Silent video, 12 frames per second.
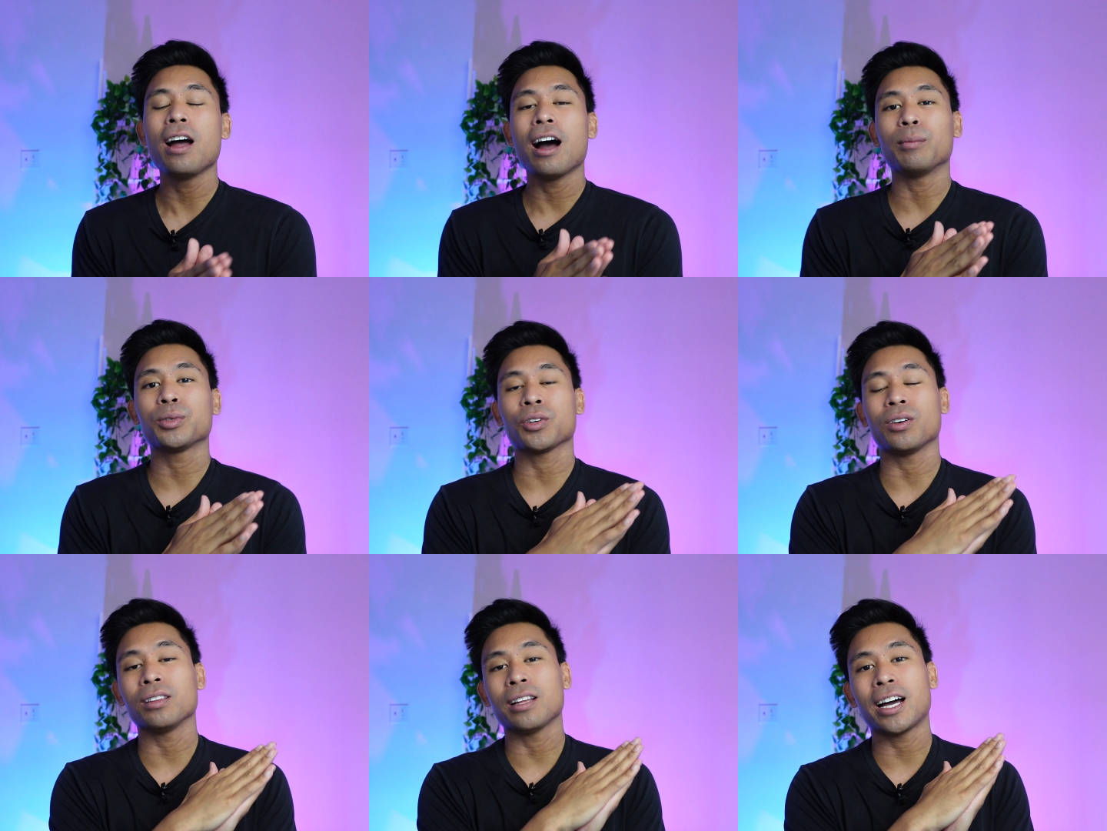I'm sure
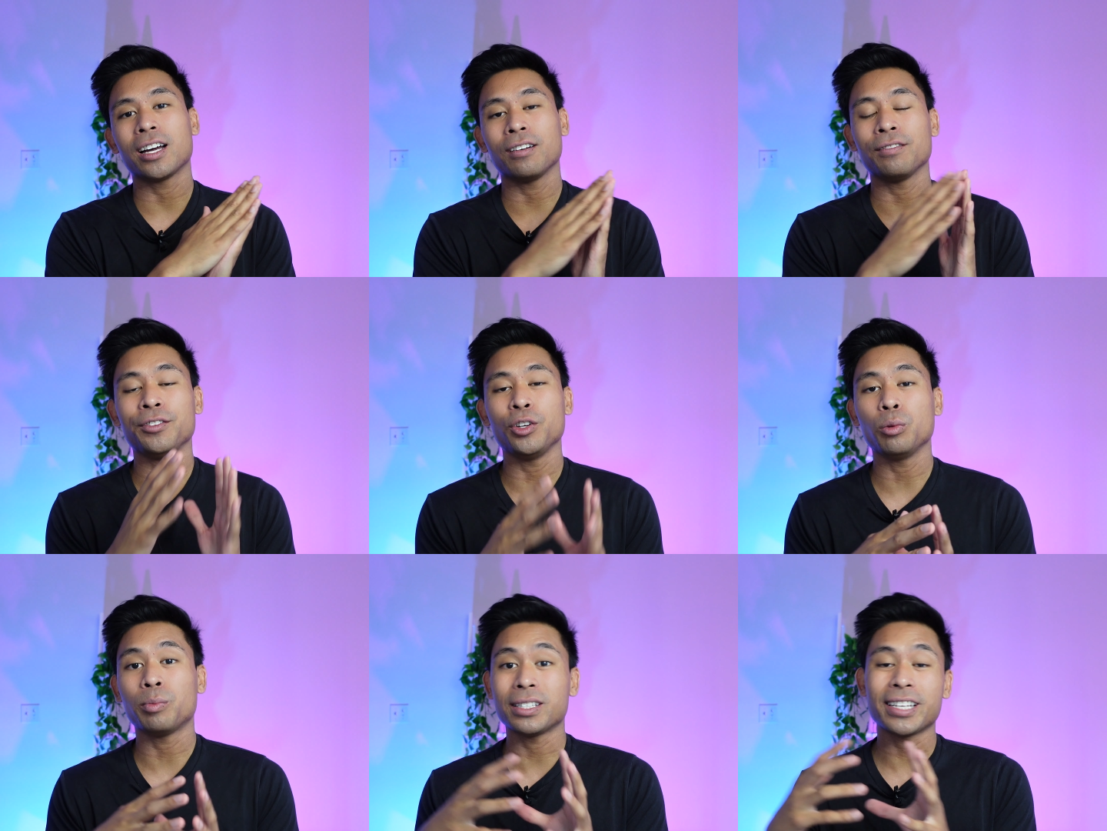a lot of new
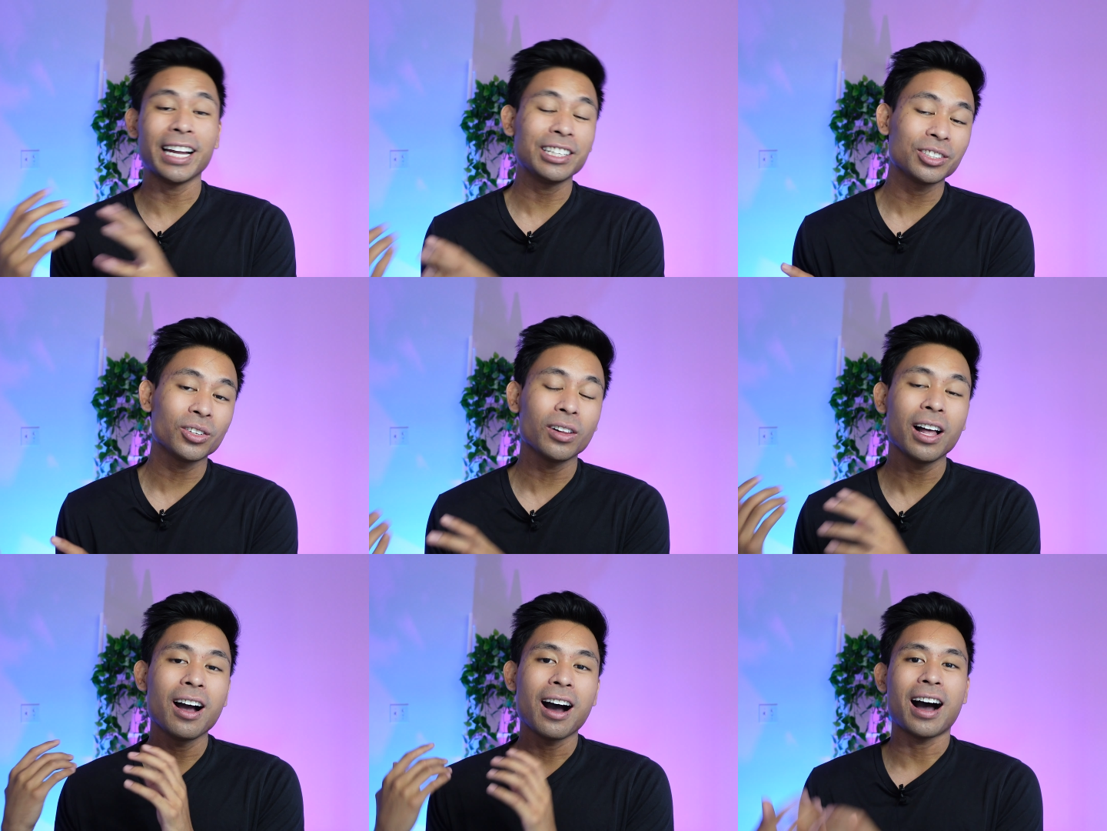potential
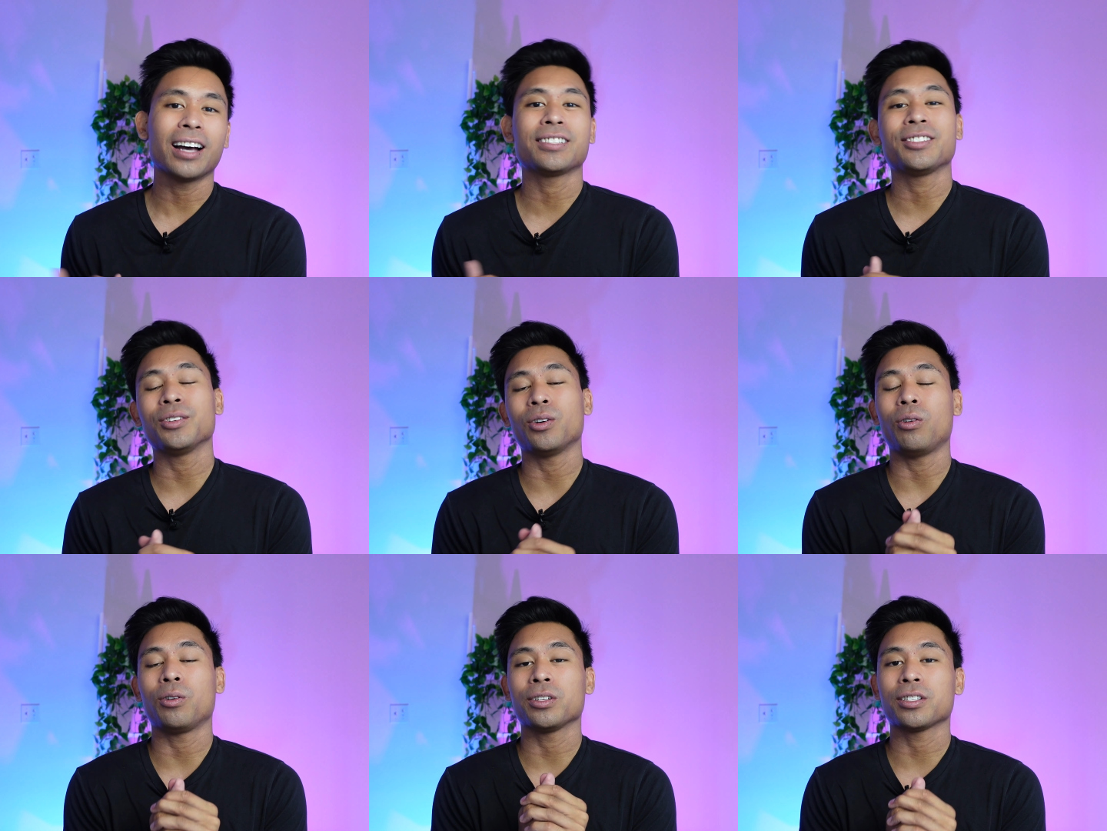Aussiedoodle
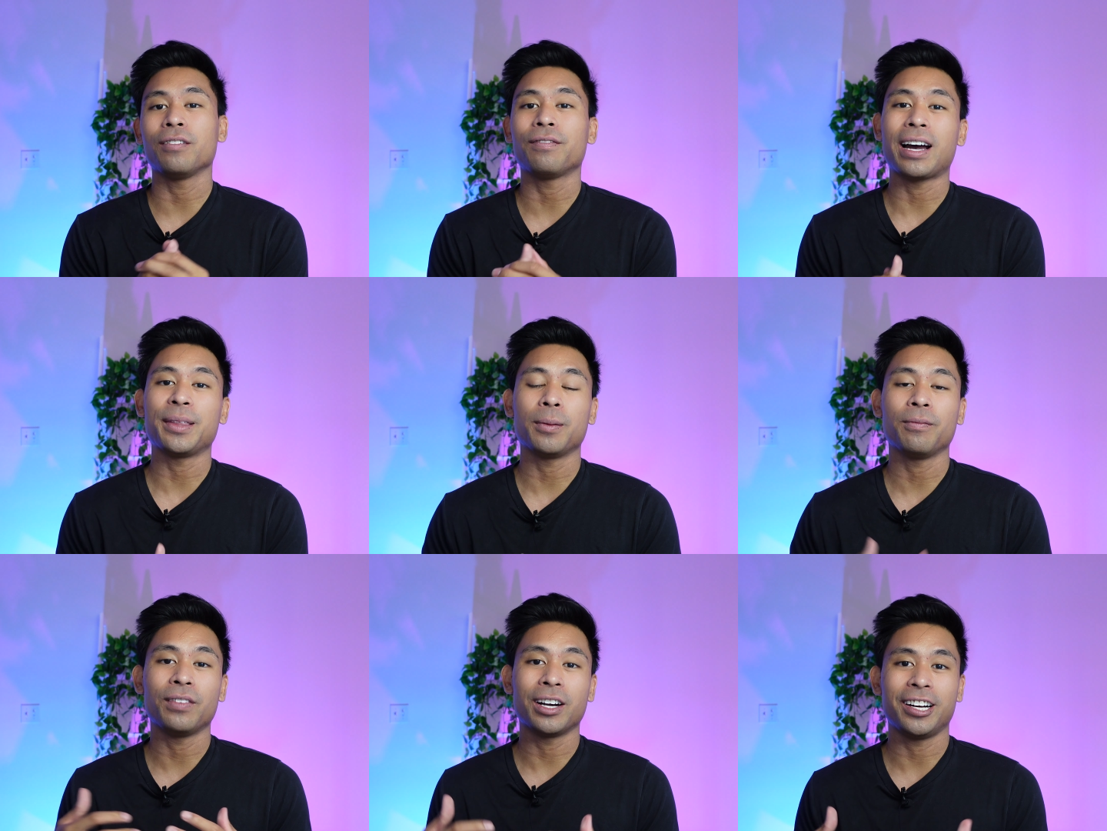owners could find
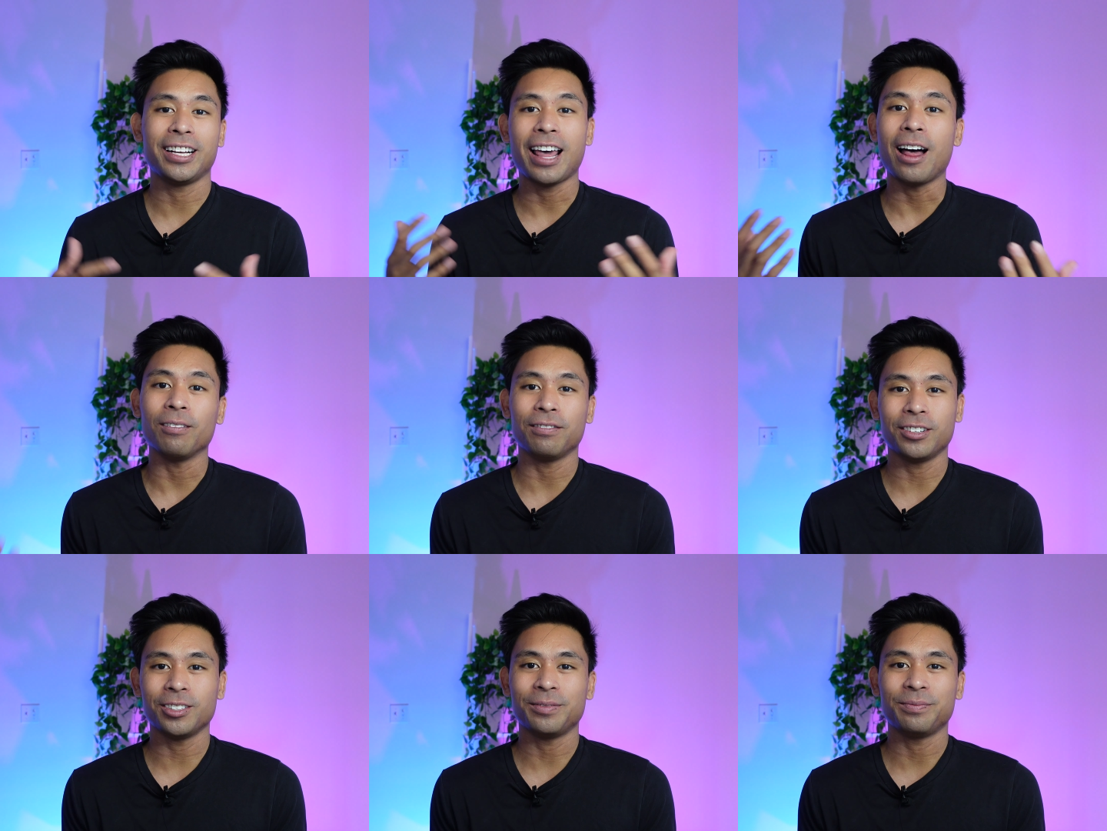them very
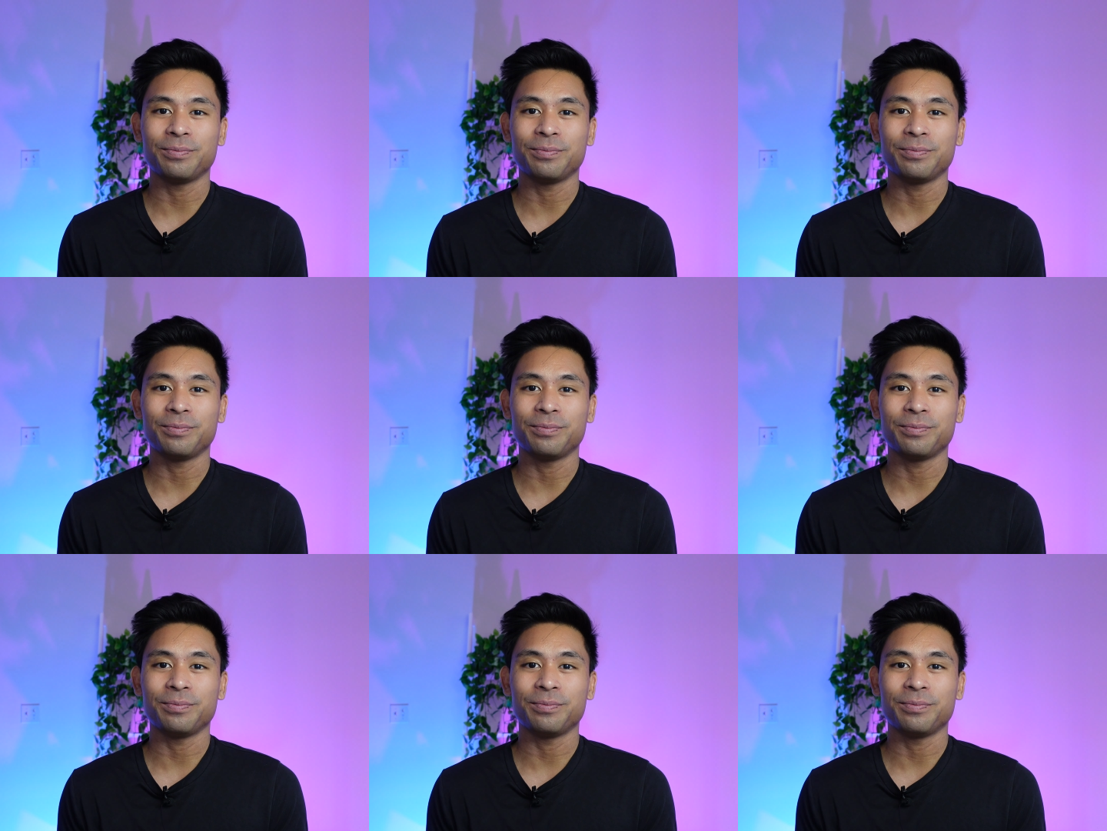helpful.